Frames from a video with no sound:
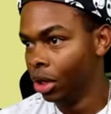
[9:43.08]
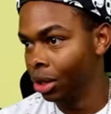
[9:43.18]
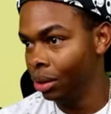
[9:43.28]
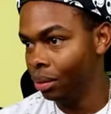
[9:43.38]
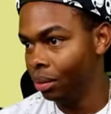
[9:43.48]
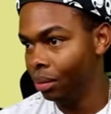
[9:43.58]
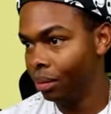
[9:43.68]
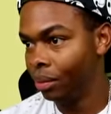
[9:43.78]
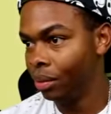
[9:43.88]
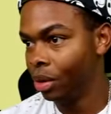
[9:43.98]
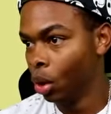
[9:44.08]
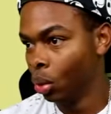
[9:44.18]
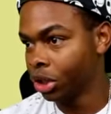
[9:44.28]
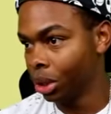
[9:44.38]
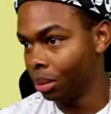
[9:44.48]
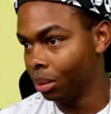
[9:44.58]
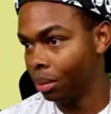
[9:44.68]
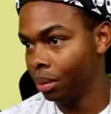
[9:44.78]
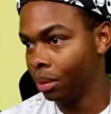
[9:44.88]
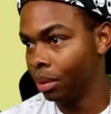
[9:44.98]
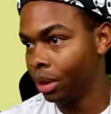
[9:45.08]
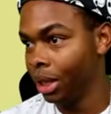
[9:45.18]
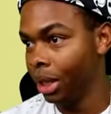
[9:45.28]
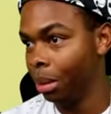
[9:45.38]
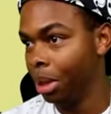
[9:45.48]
Hit. What's up? Yeah,